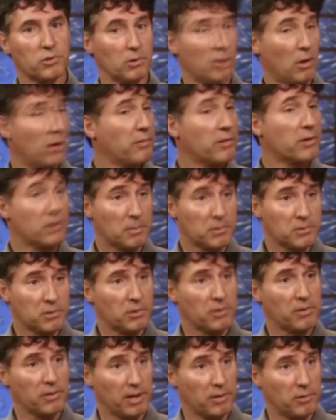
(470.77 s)
A lot of it comes
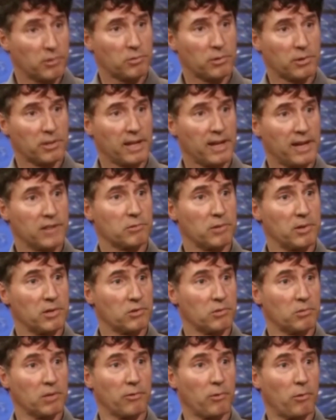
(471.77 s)
out of Arizona tax
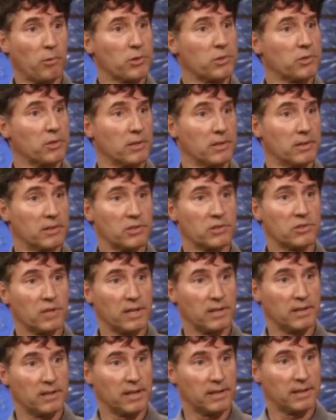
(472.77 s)
credits. Really fortunate in the
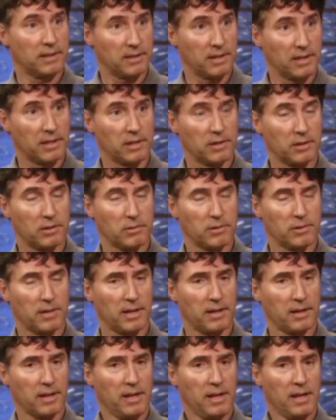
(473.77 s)
state that they can do
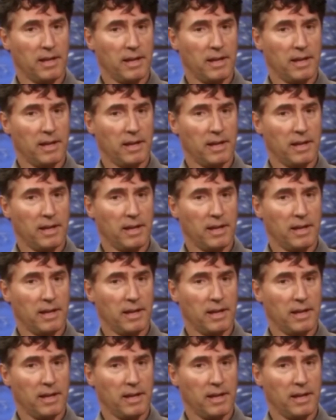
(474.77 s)
that.